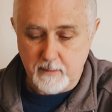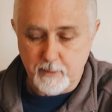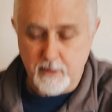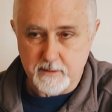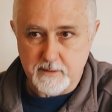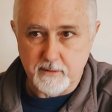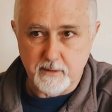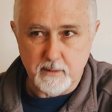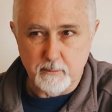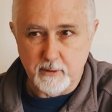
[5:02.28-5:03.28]
amp hours, I
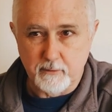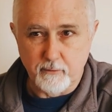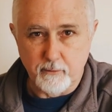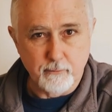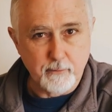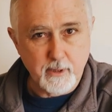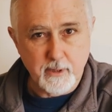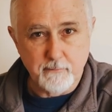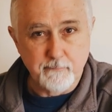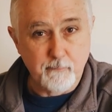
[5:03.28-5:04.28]
think about
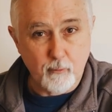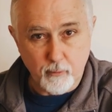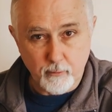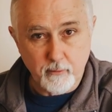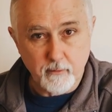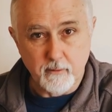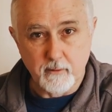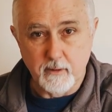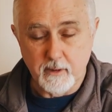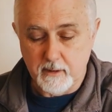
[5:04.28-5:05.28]
284
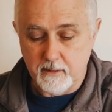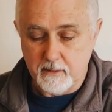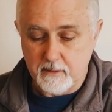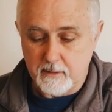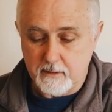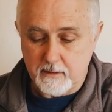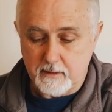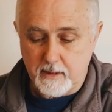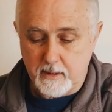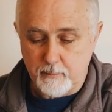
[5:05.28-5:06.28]
uh,
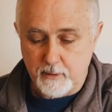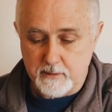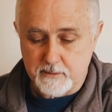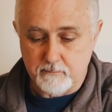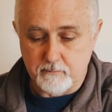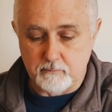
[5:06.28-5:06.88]
amp hours.